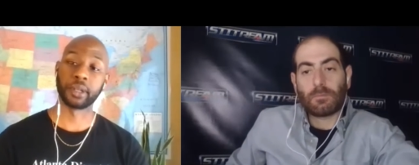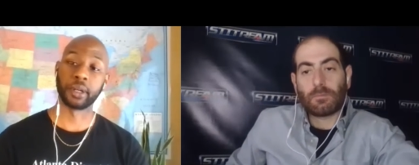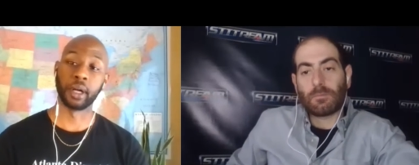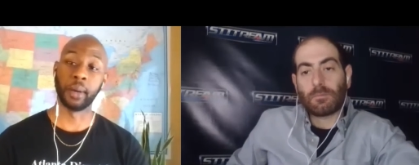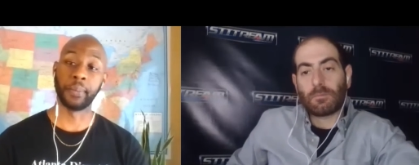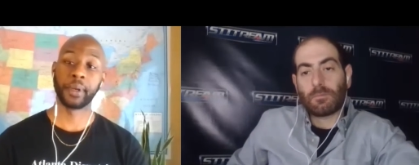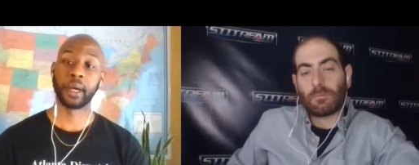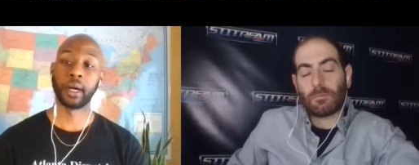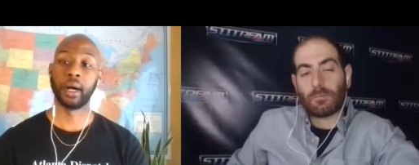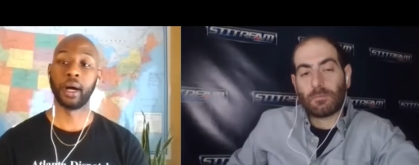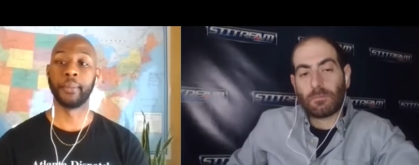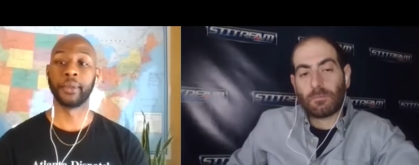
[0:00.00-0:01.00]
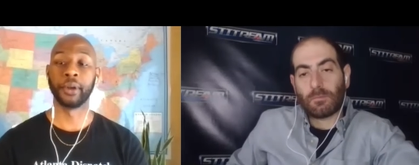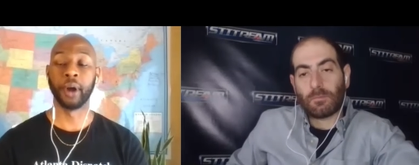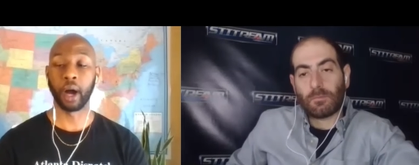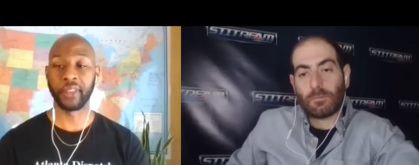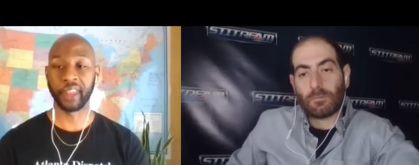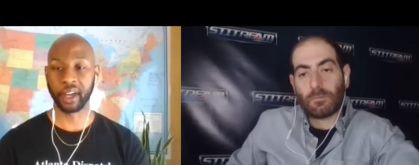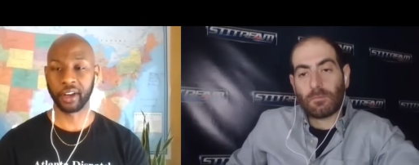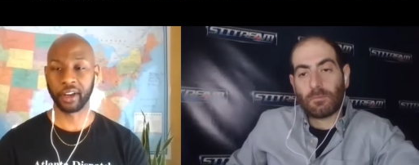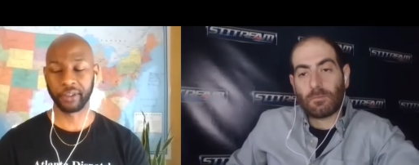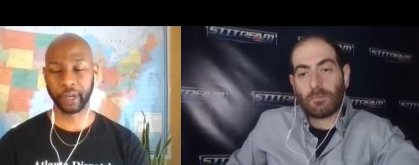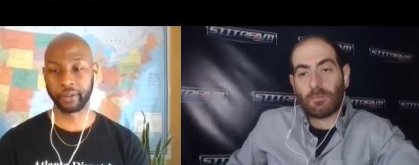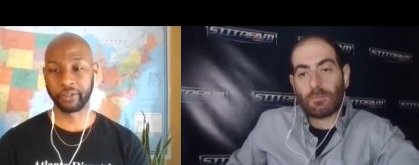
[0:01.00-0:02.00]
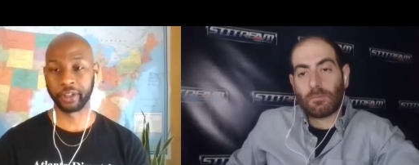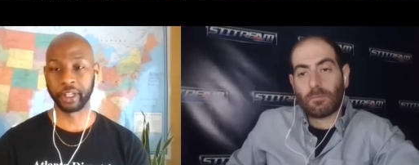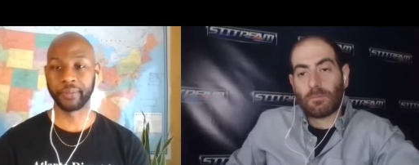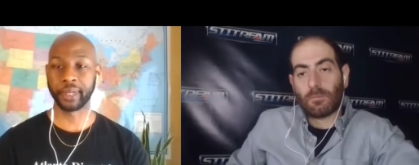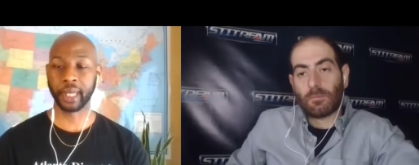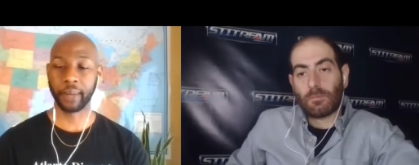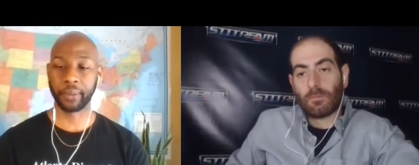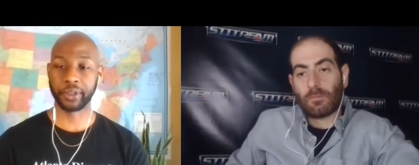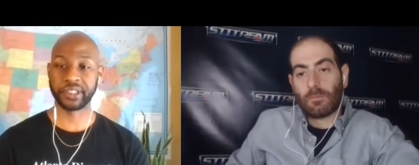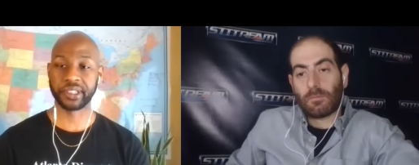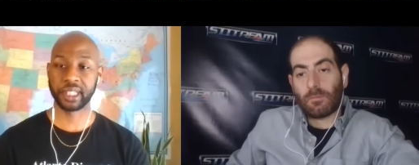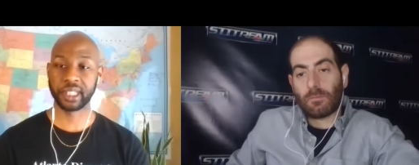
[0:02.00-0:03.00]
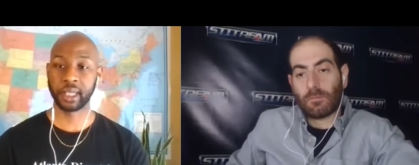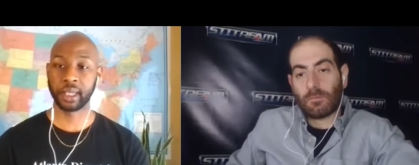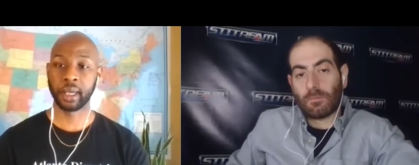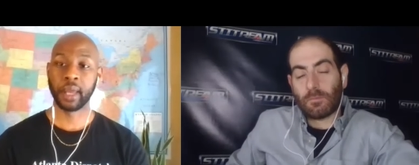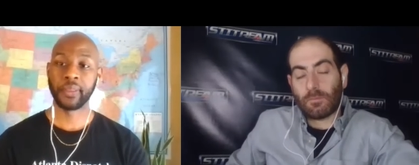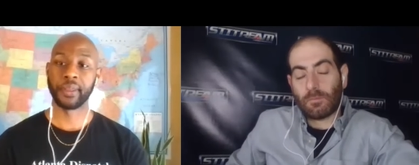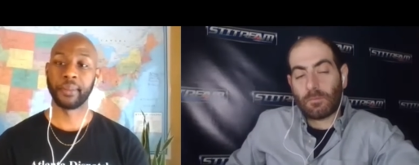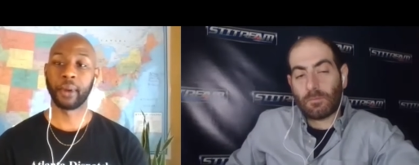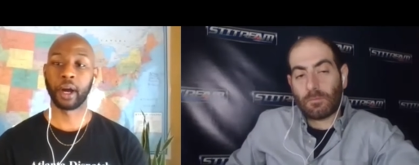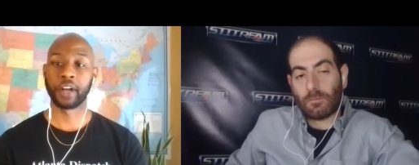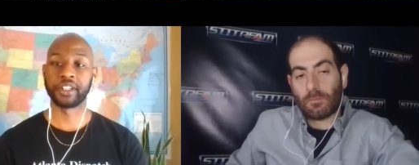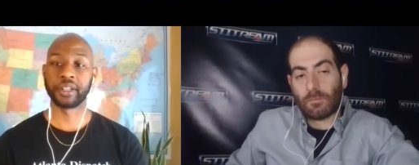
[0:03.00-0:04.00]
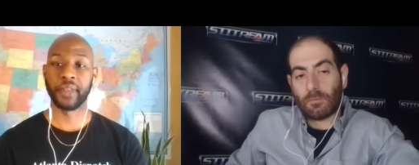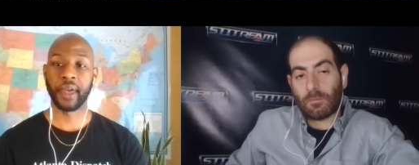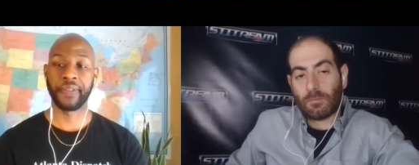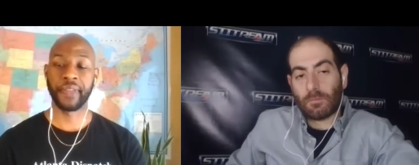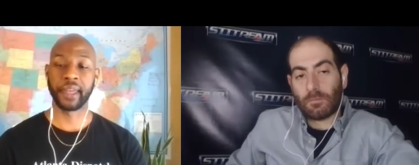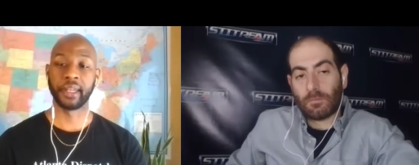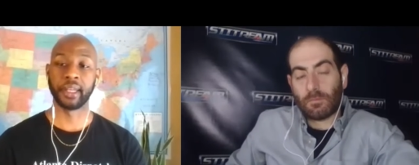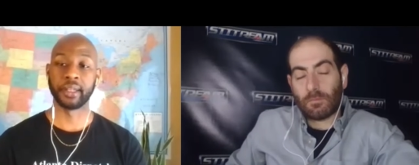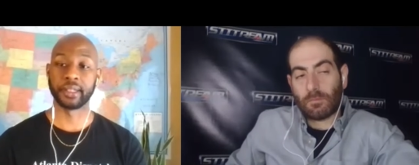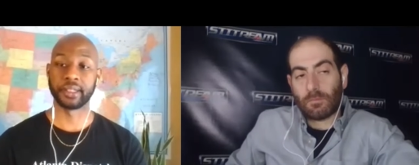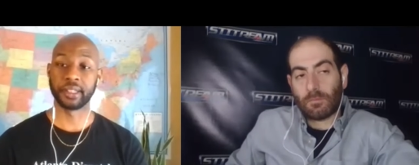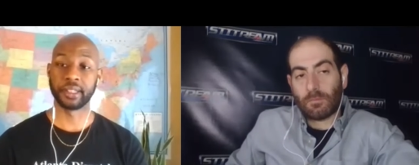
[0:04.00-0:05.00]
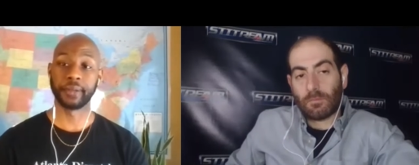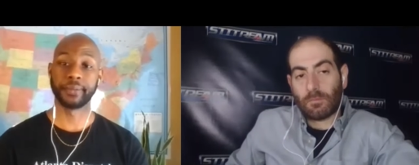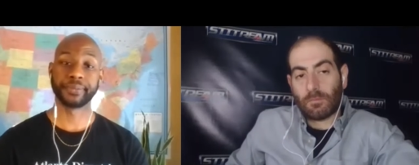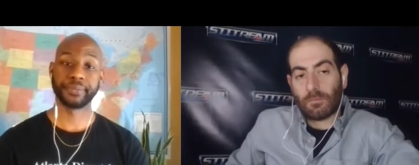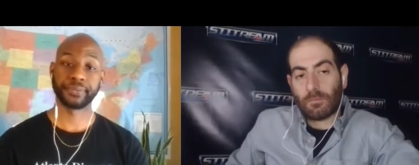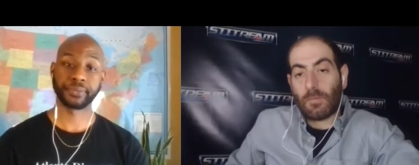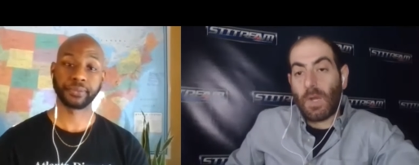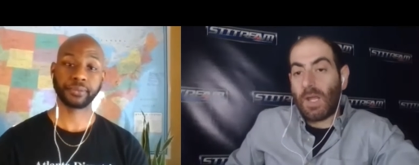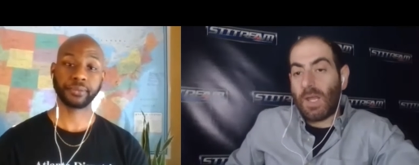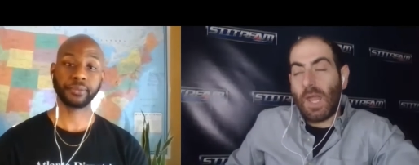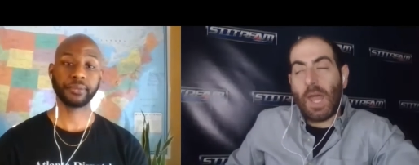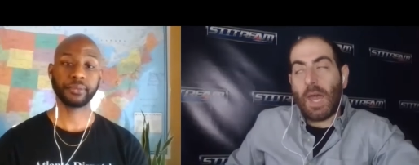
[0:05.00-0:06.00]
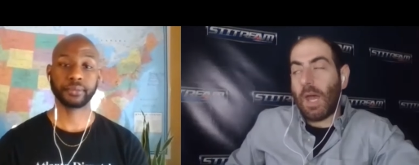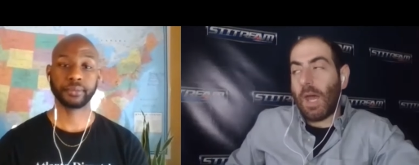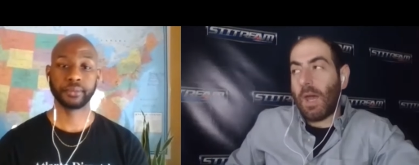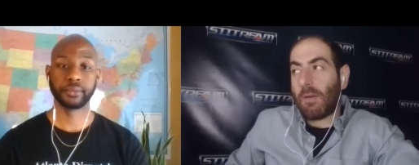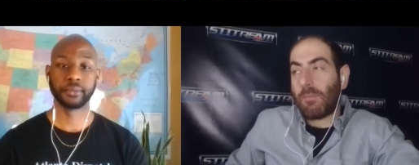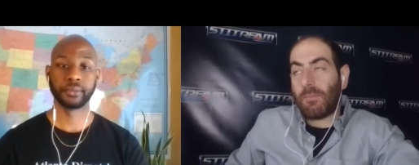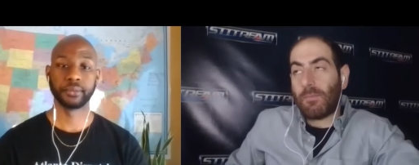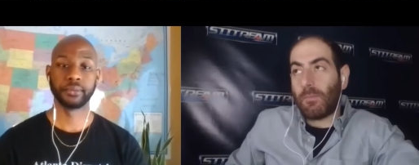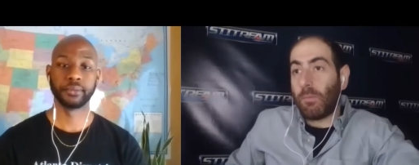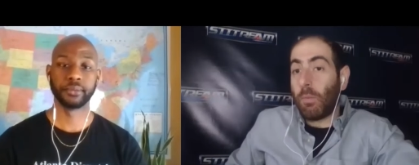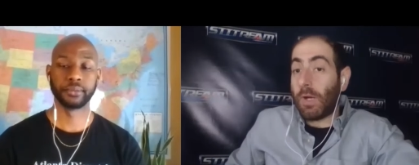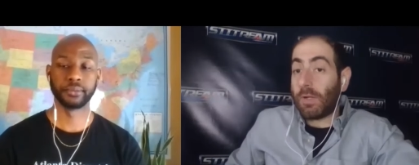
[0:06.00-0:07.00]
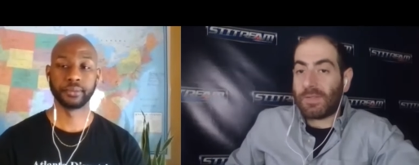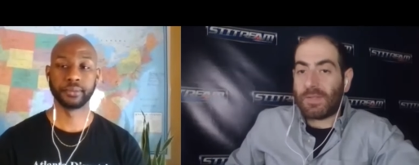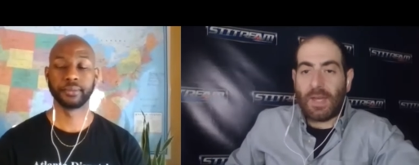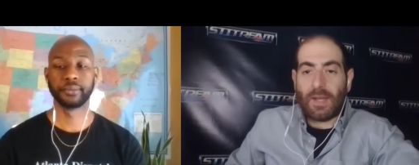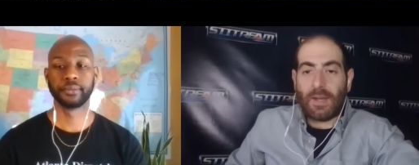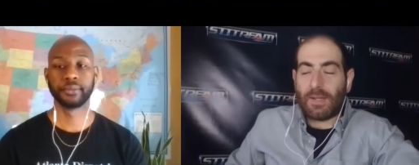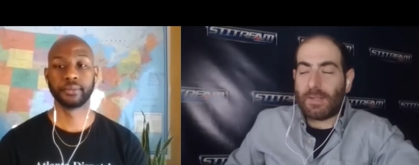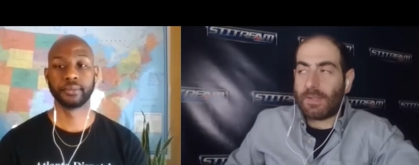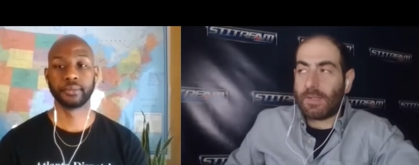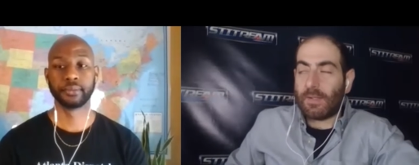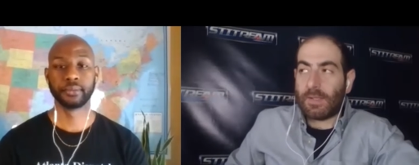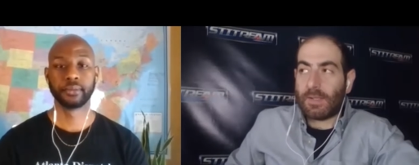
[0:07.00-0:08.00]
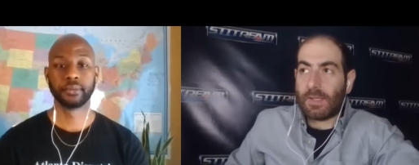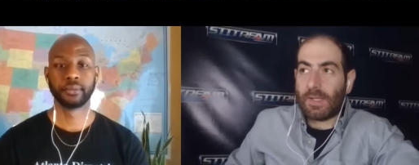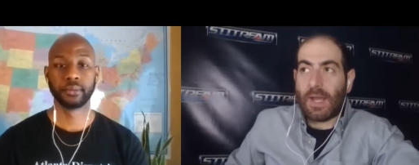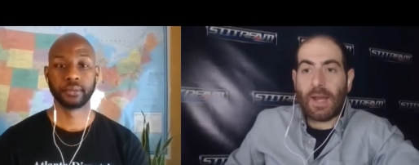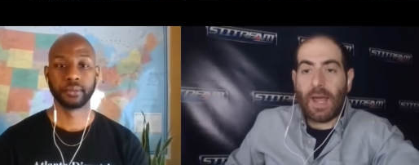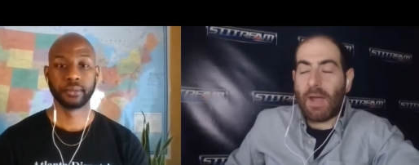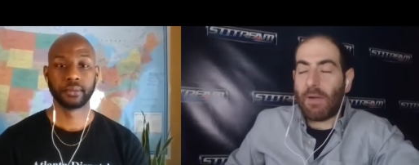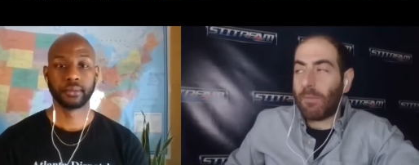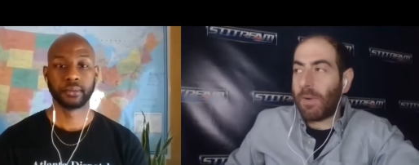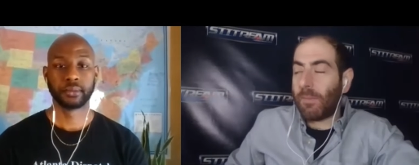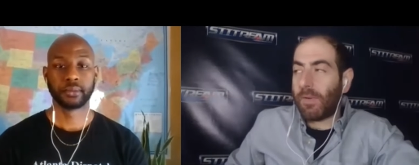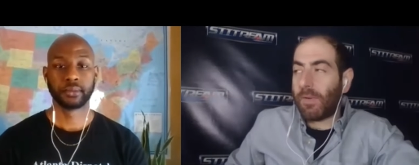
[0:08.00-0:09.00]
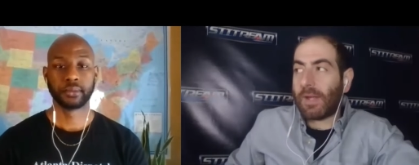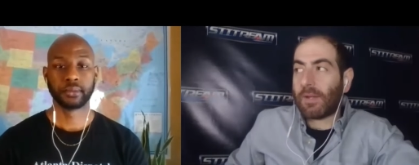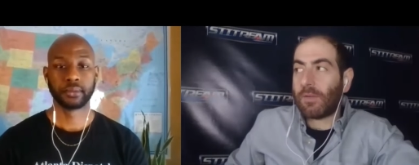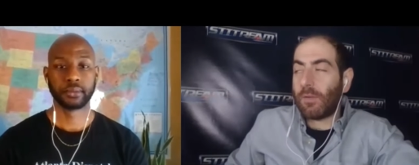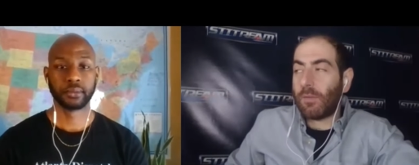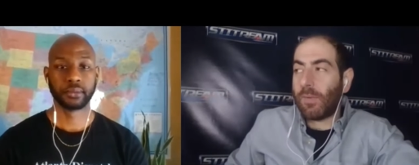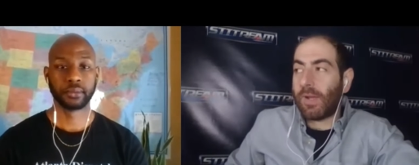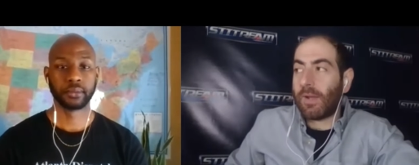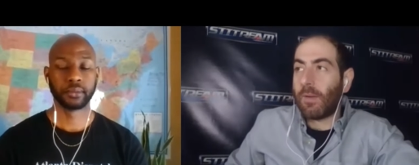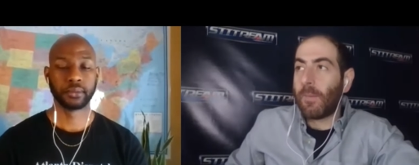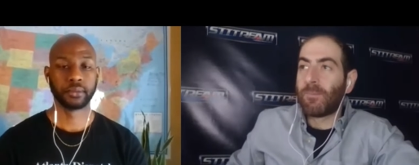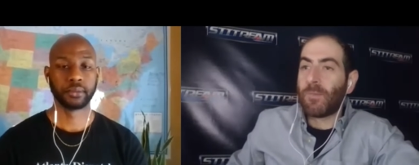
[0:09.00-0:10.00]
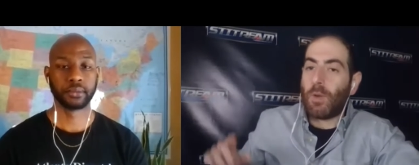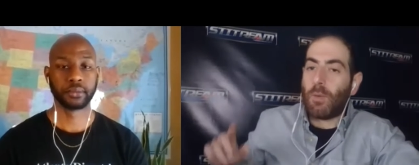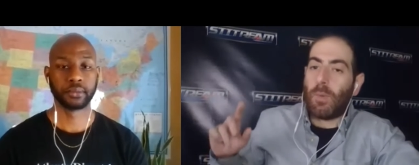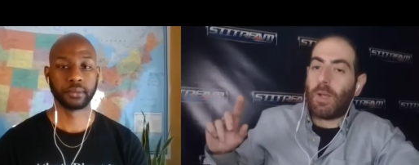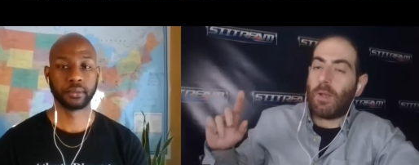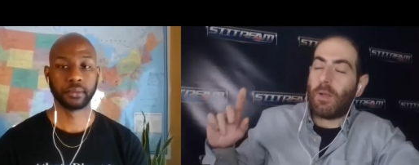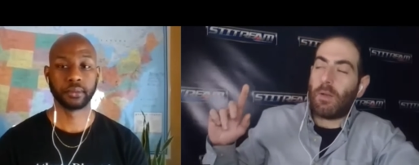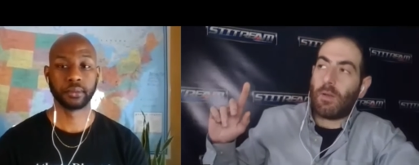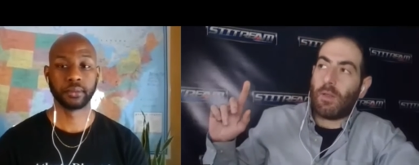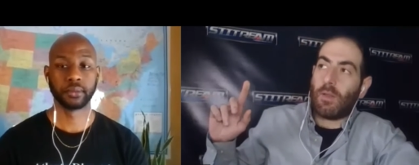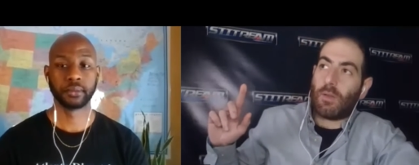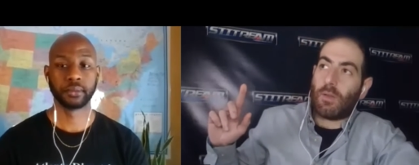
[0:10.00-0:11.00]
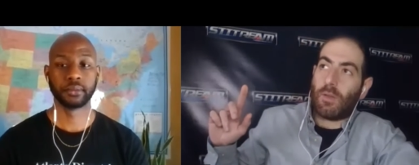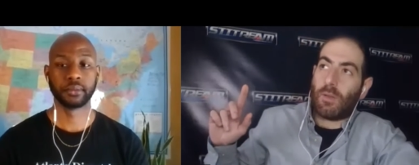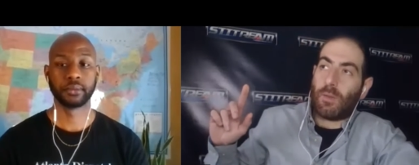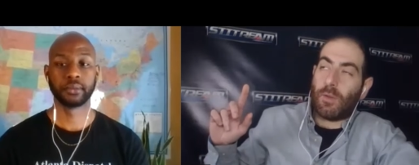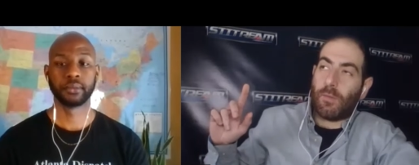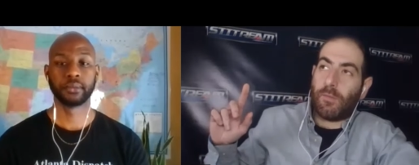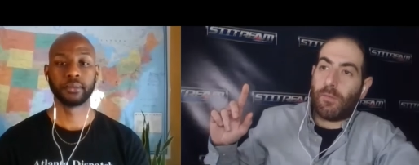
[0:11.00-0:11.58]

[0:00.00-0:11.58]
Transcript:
Speaker 1: are up, um, you know, are they going to re- really be able to see the margin that they need to see?
Speaker 2: Yeah, I well said and seriously and i remember that too when when the